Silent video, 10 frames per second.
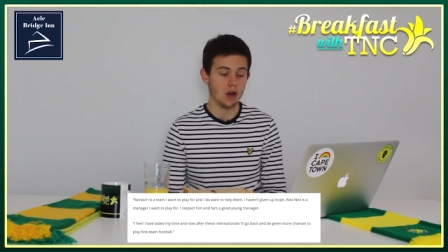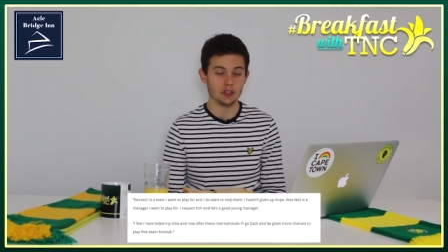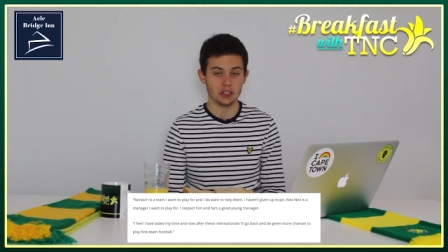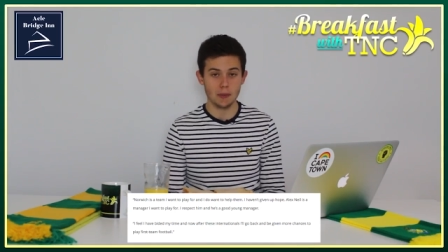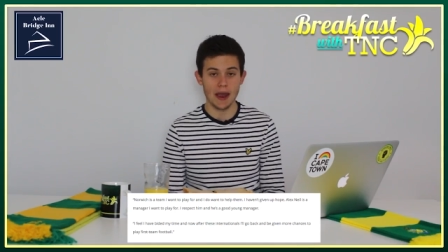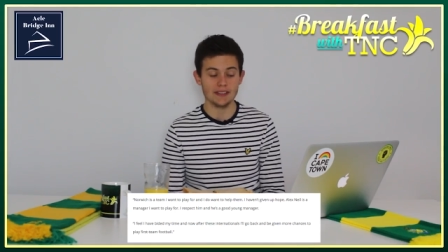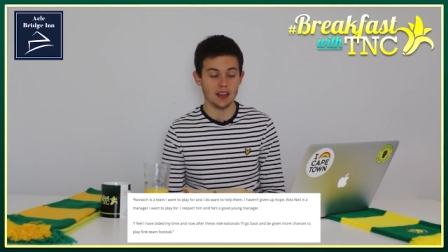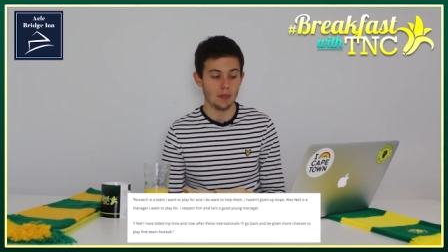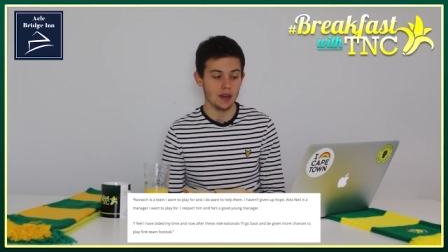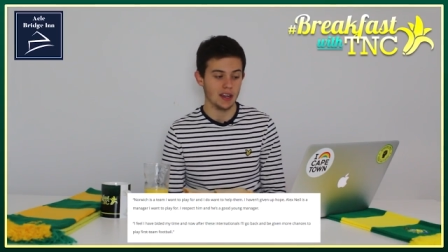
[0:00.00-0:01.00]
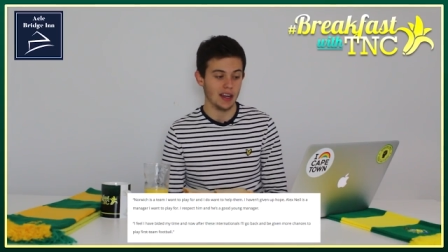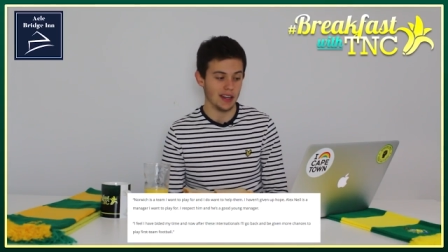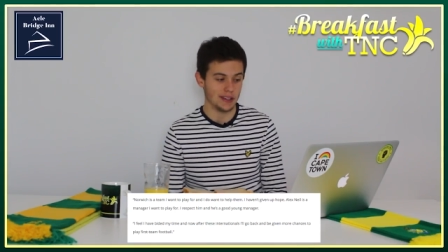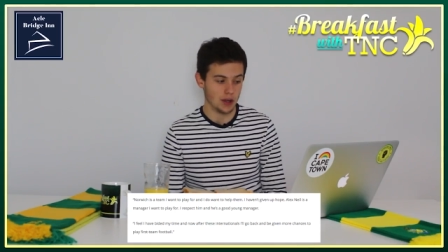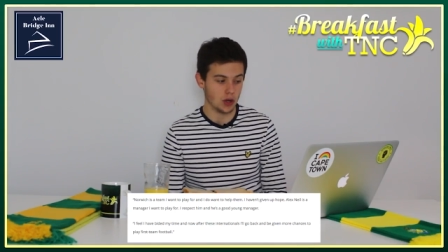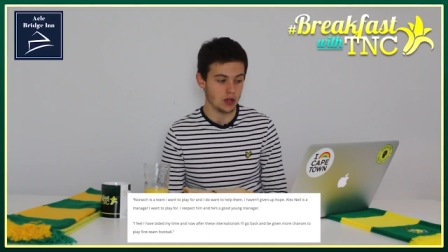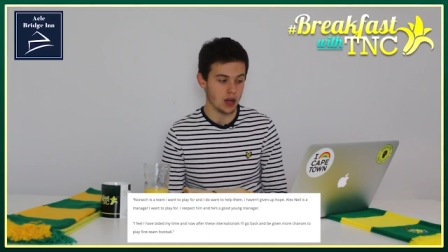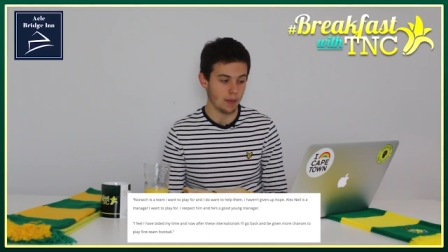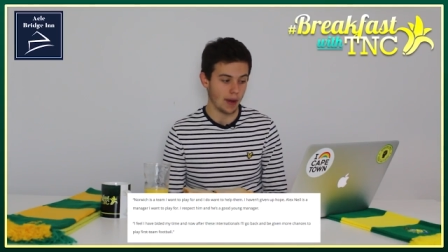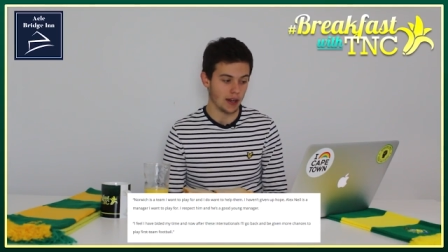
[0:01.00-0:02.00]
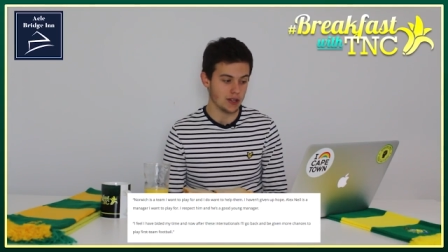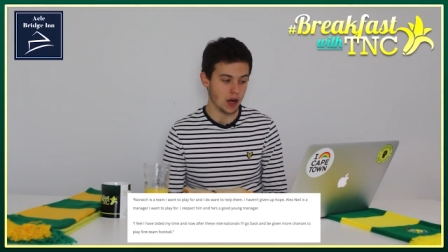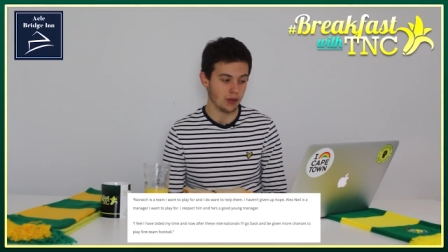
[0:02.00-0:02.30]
I respect him, and he's a good young manager.